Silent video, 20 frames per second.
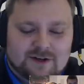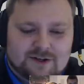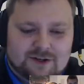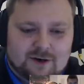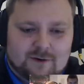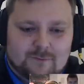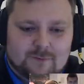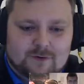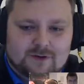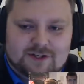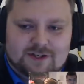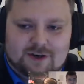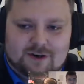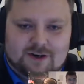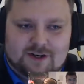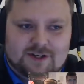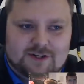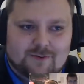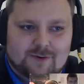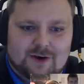servos turn
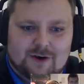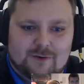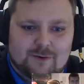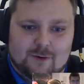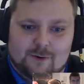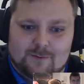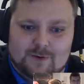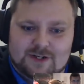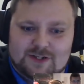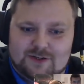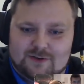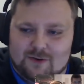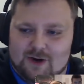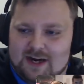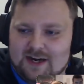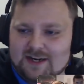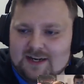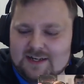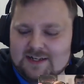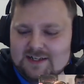into an enormous
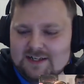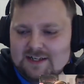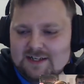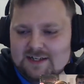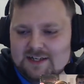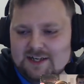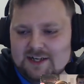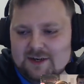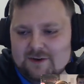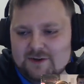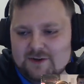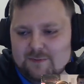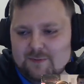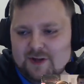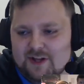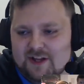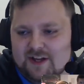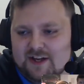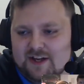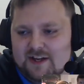Drake is a huge
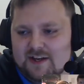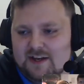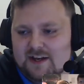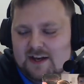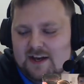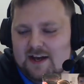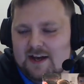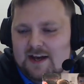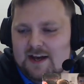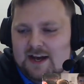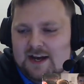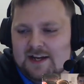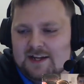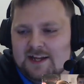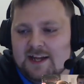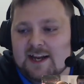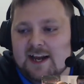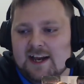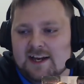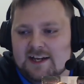ability, and I
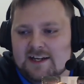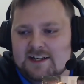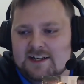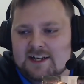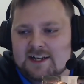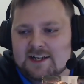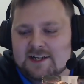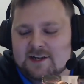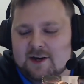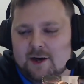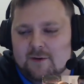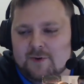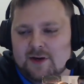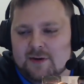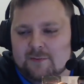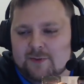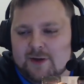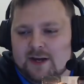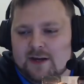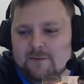think I could see this card being
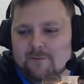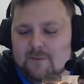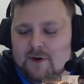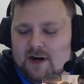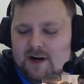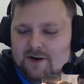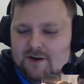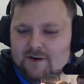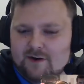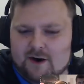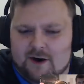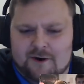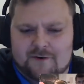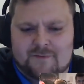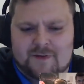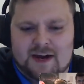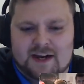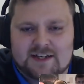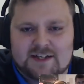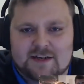played in Modern.
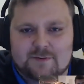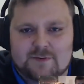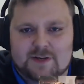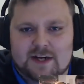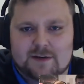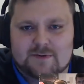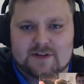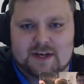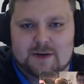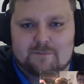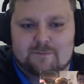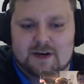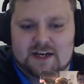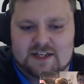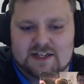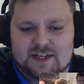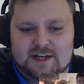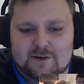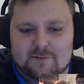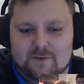Artifacts sometimes get
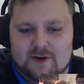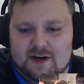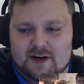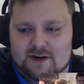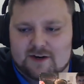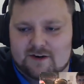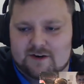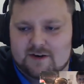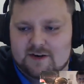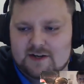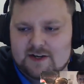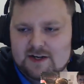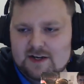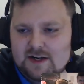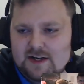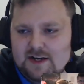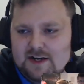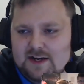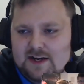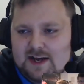busted in Modern,
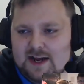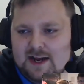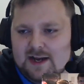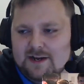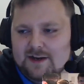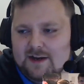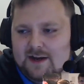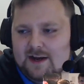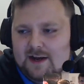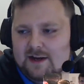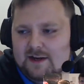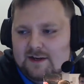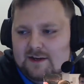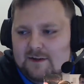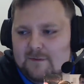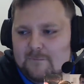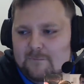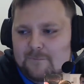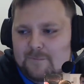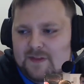and
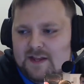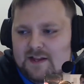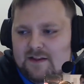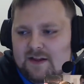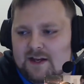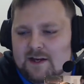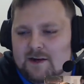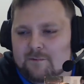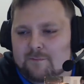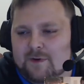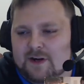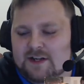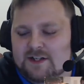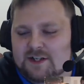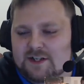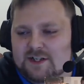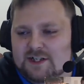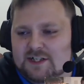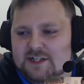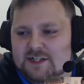like
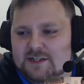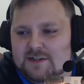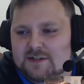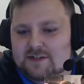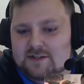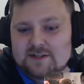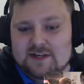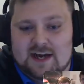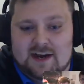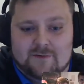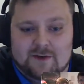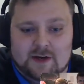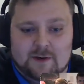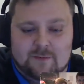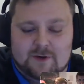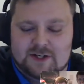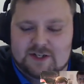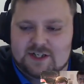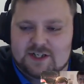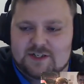having a
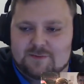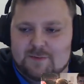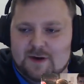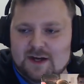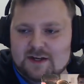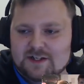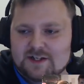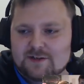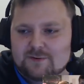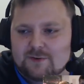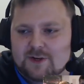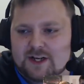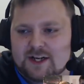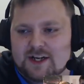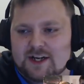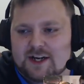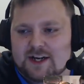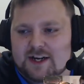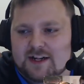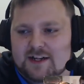bunch of spells is really
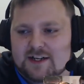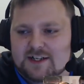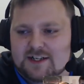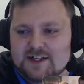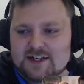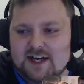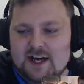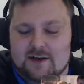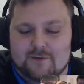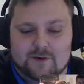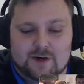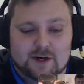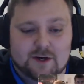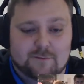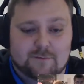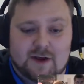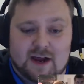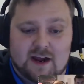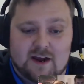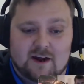good, and this is kind of a good
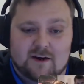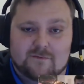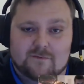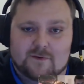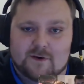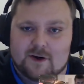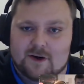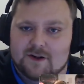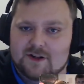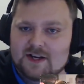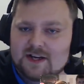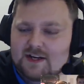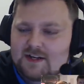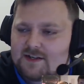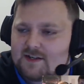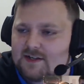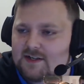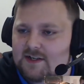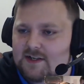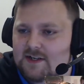payoff for all that.
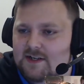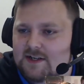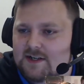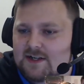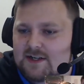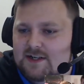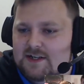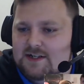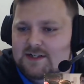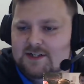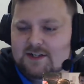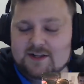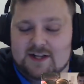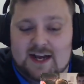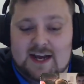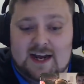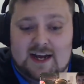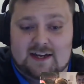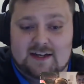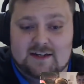So
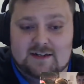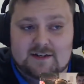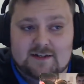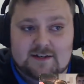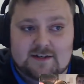that